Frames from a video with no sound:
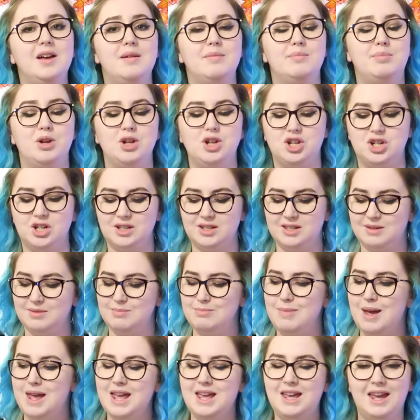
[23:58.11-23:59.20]
but just
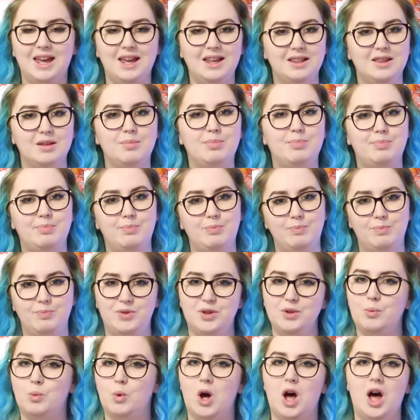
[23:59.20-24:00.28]
making the
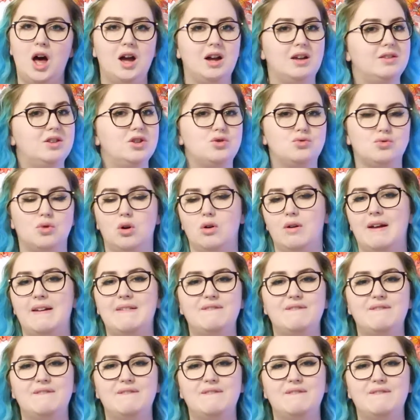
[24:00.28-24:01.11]
drawing